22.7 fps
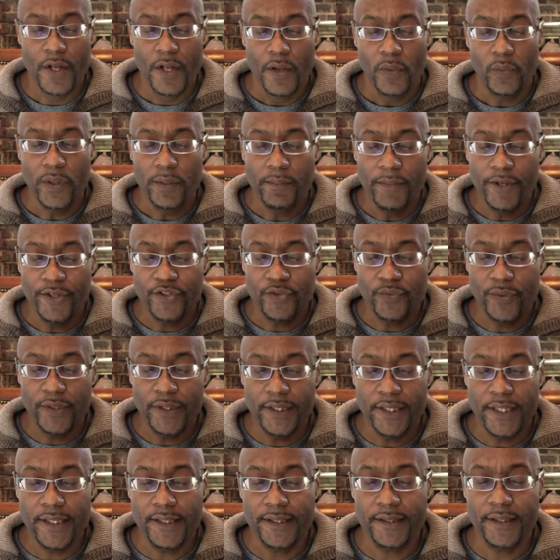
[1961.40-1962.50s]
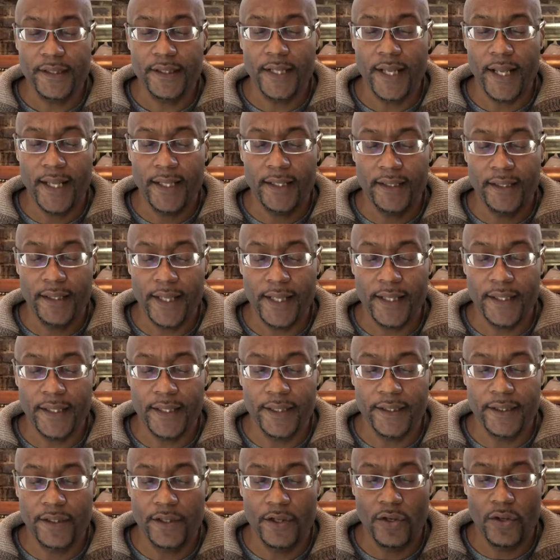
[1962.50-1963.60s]
We must release it and let
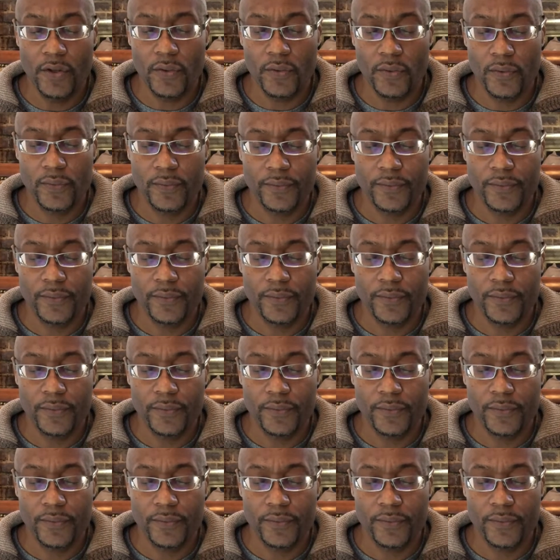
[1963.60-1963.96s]
it go.